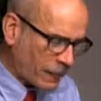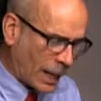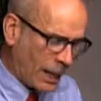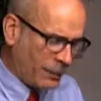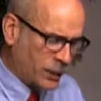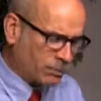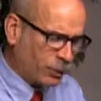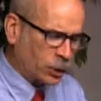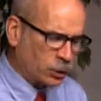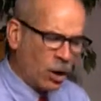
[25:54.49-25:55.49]
And this
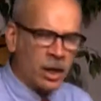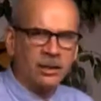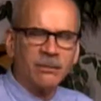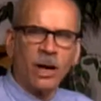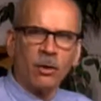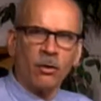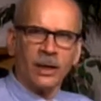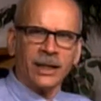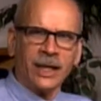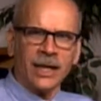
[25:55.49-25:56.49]
book talks about
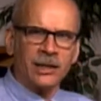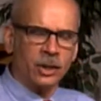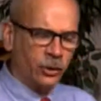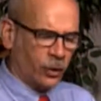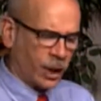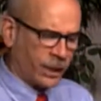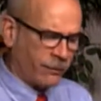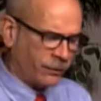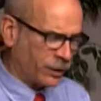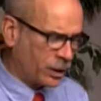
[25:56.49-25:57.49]
organizing your
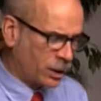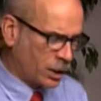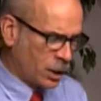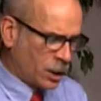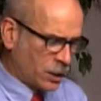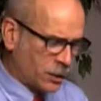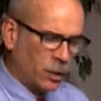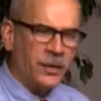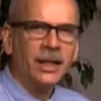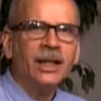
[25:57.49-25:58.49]
life
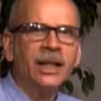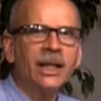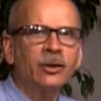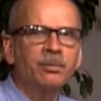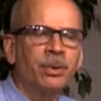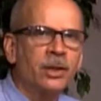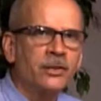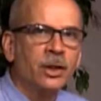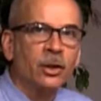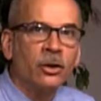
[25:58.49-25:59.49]
so that each
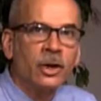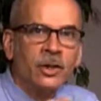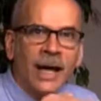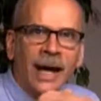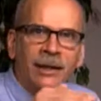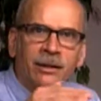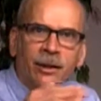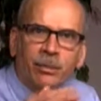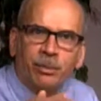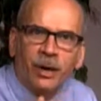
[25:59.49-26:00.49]
person looks at
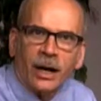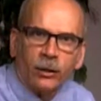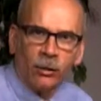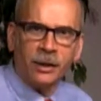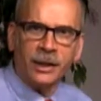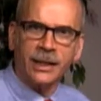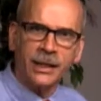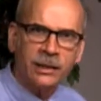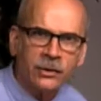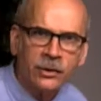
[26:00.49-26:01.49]
their
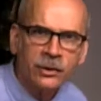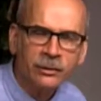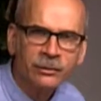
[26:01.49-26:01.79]
priorities